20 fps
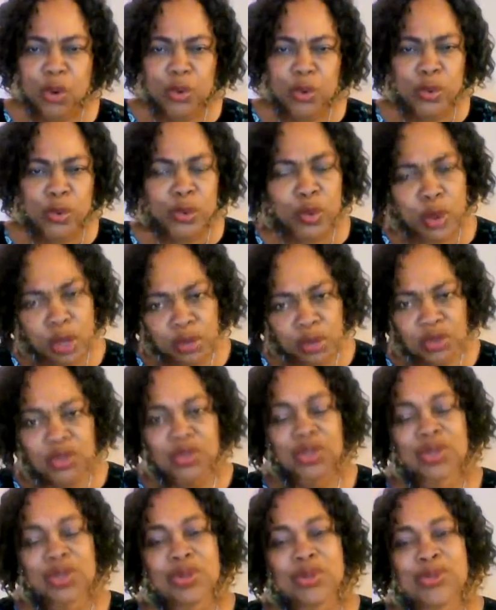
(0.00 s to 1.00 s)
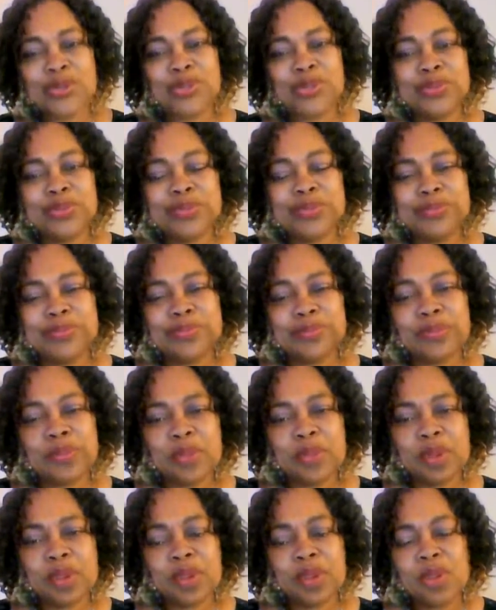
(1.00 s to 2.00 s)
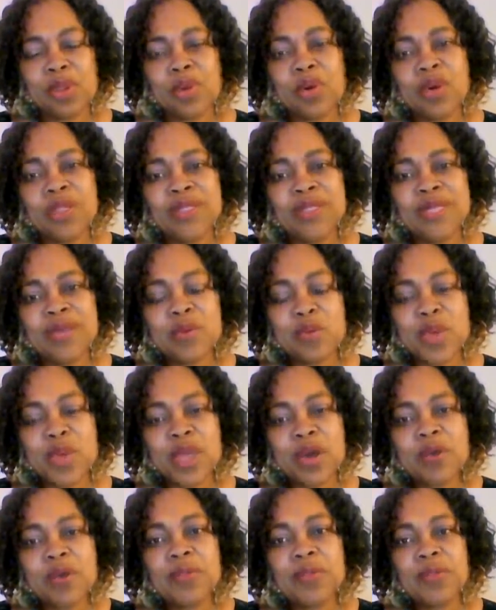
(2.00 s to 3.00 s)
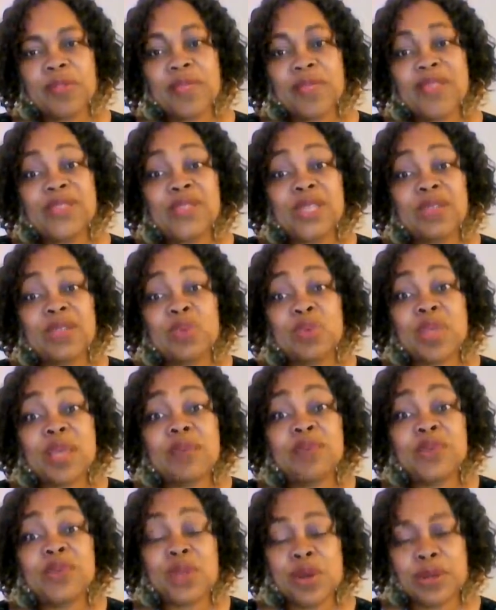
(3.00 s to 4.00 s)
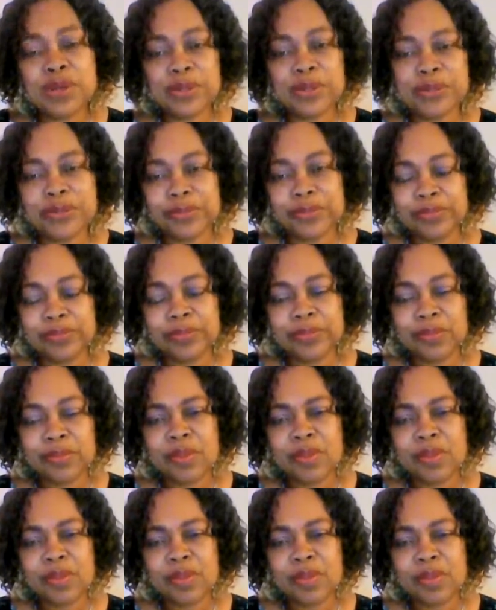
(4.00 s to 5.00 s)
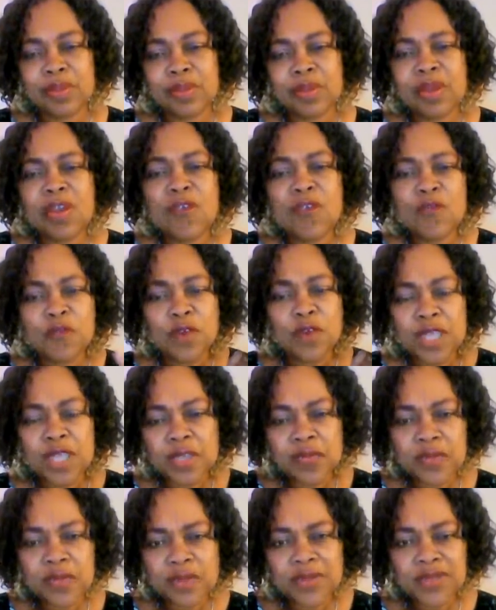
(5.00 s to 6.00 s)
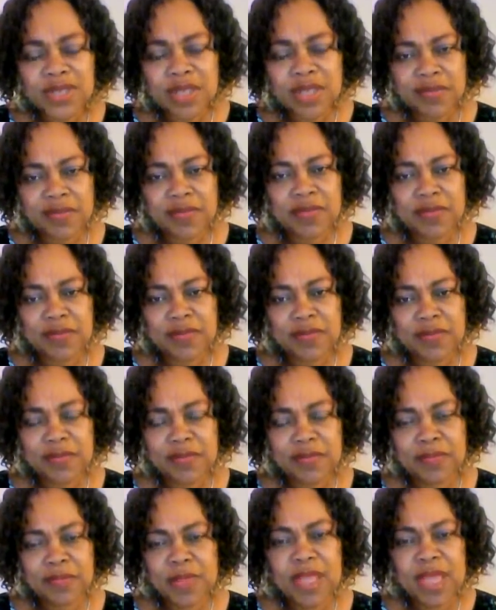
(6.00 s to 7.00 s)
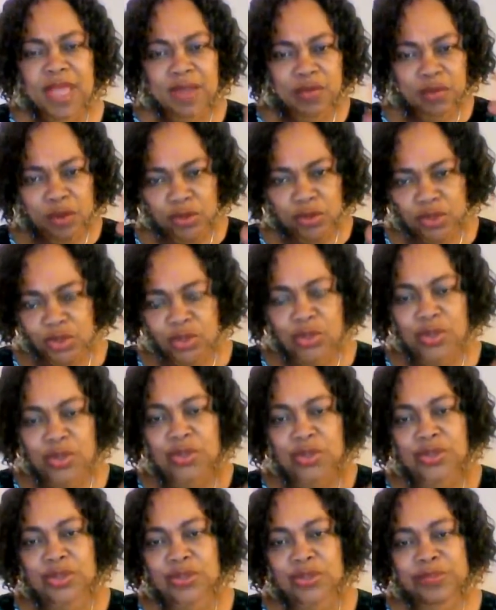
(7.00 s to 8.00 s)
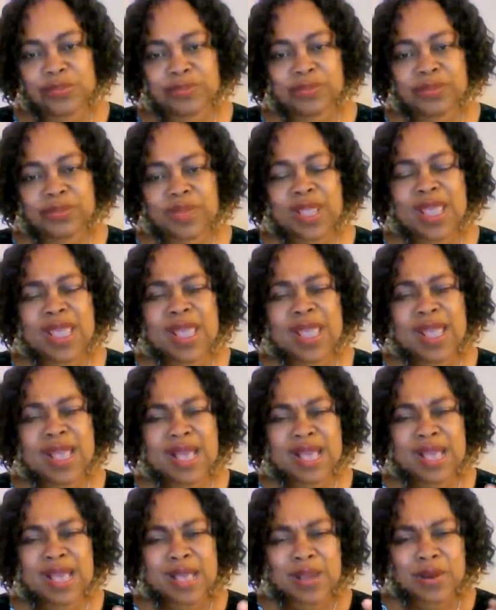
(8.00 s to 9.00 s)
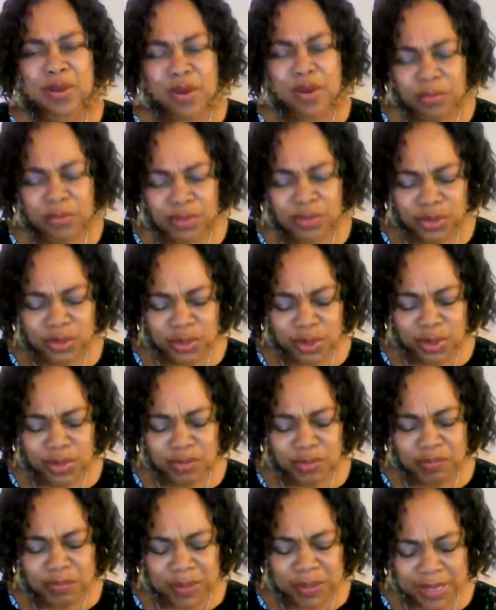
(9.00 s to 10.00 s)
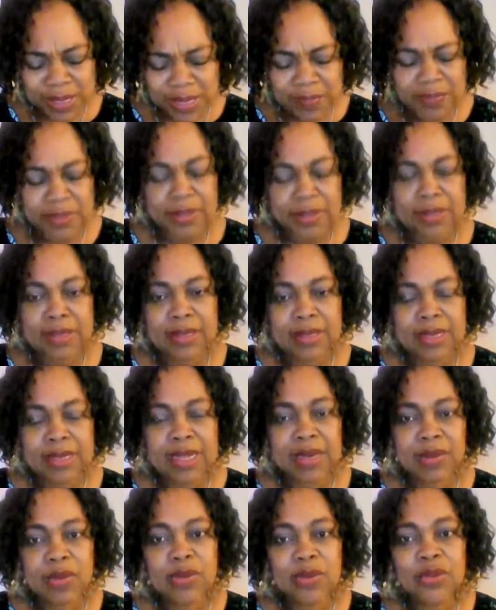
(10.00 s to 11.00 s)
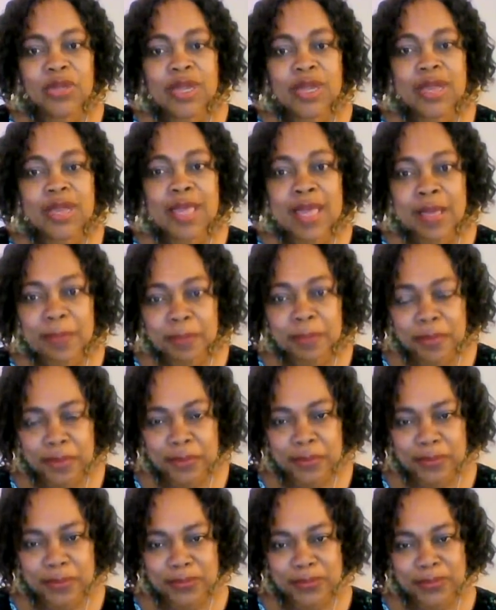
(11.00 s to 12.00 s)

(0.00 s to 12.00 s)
Run to God. God is aware of the things that we have done. Forgive yourself and run to God. Come to God believing that God can help you.